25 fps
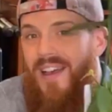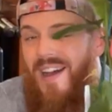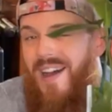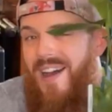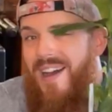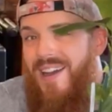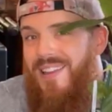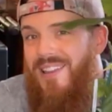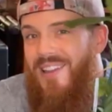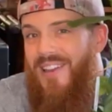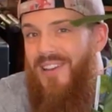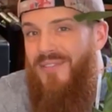
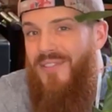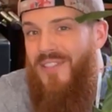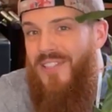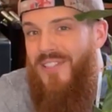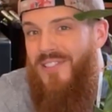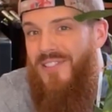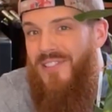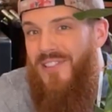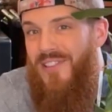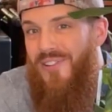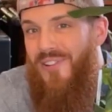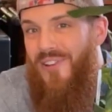I love
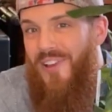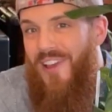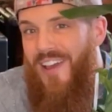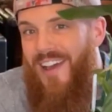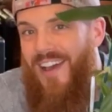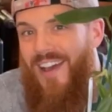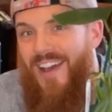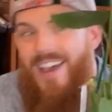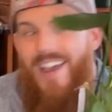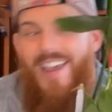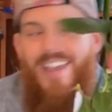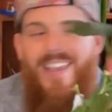this little
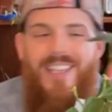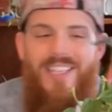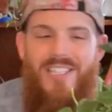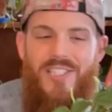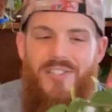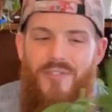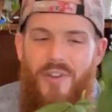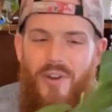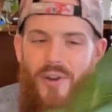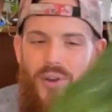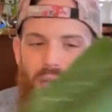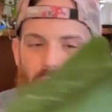guy.
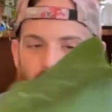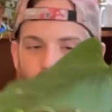He's very